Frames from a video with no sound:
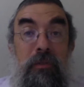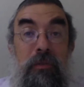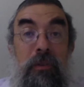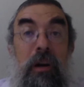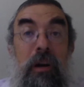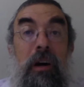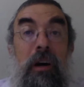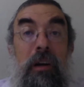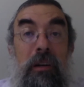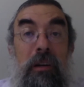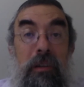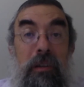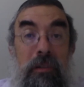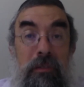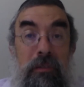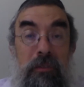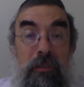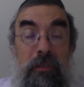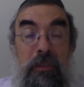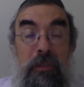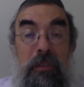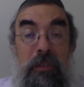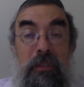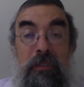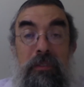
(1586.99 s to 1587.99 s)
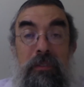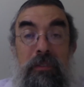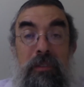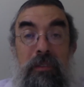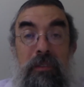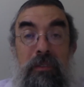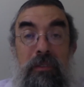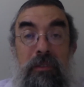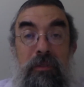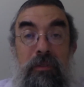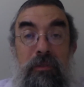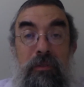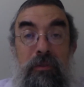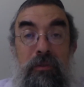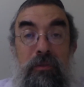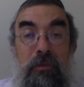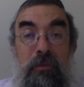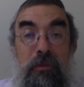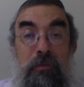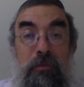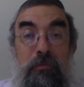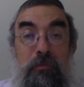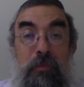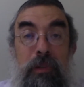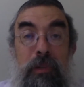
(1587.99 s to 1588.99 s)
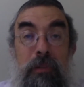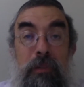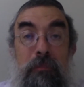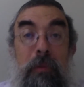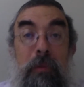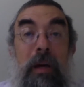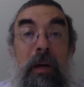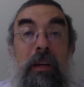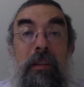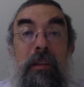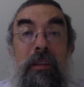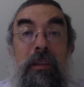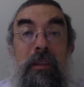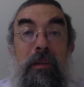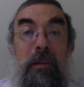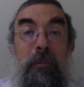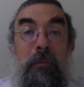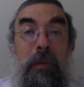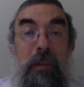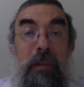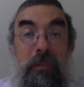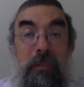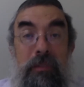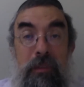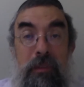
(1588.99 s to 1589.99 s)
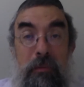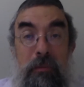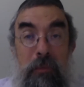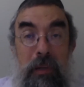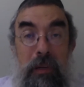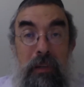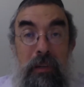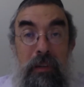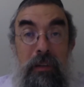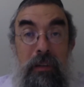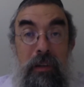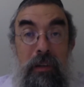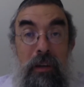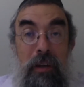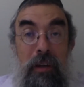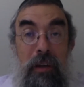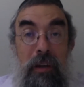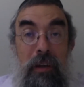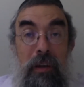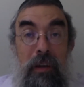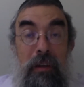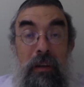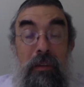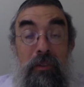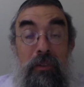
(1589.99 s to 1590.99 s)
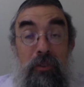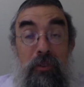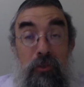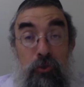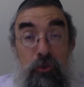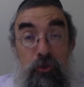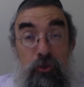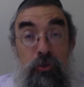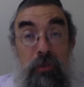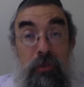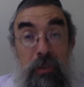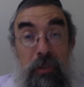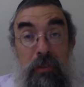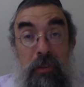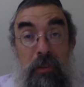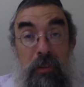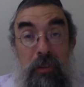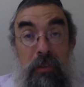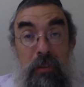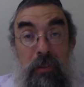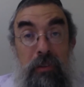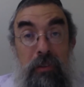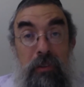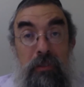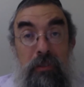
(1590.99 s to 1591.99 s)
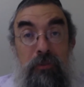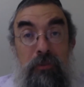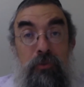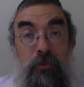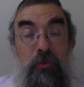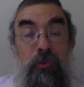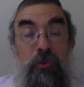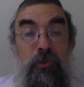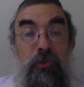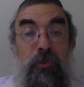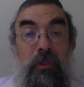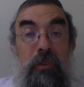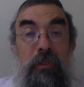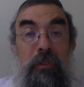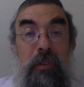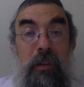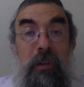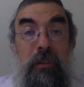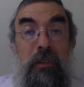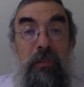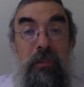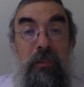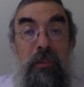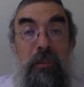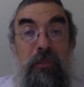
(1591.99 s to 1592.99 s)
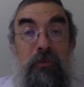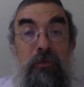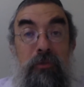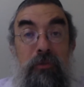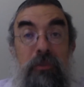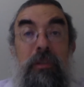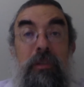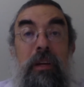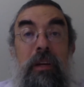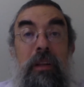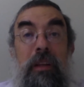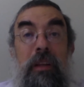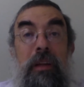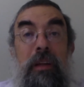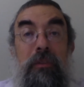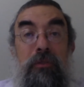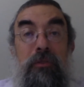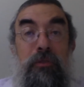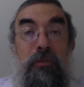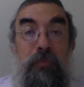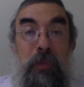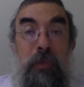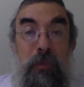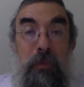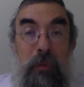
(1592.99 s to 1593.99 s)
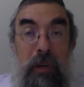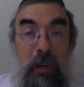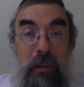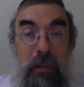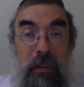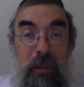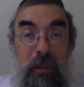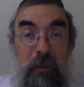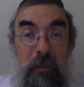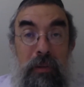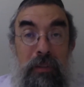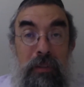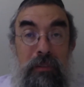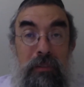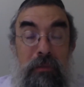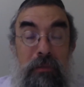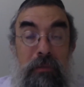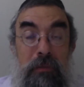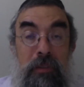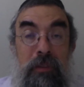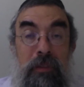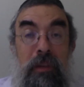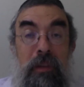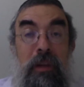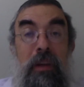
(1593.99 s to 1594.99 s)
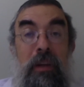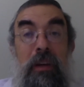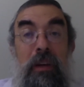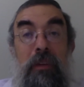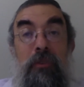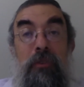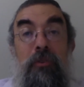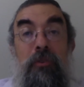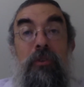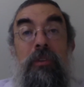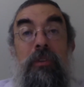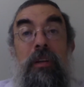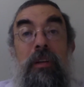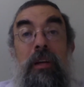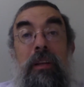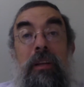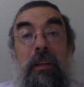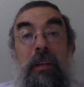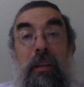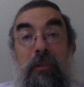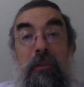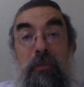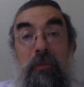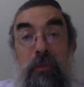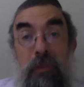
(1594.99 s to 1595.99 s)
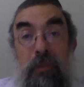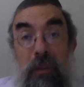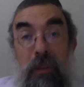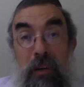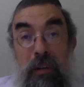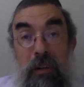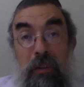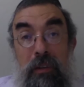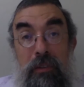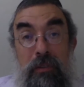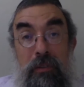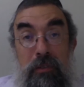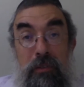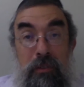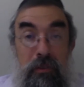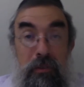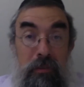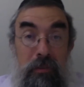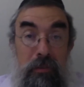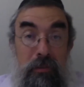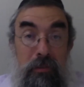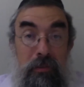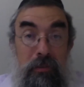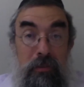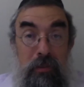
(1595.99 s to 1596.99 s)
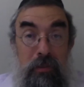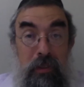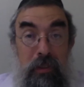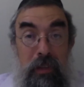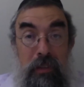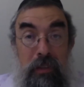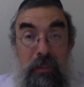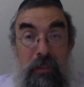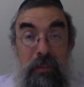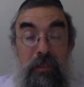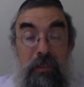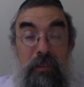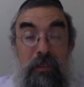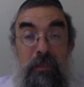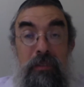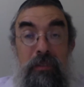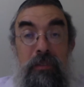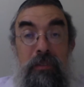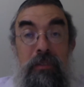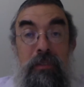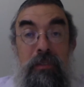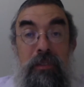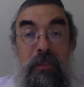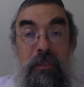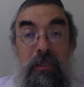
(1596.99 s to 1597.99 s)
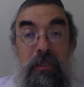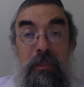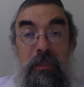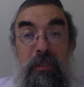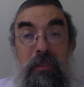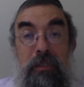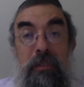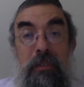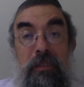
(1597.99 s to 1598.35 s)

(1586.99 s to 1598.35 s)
Right? Let's say we have an instinct to lie or an instinct to speak badly about somebody. So the Shulchan Aruch, the Jewish law, tells us you're not allowed to speak badly about someone. You're not allowed to lie.